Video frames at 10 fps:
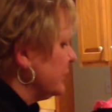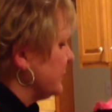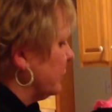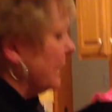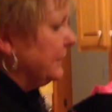just
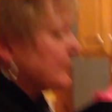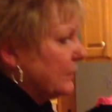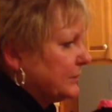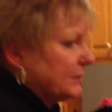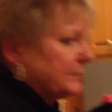brought this
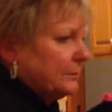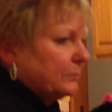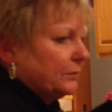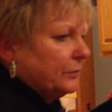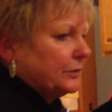out September
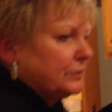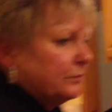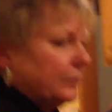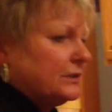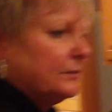1st. So
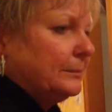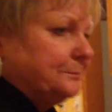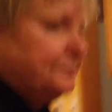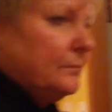first of all,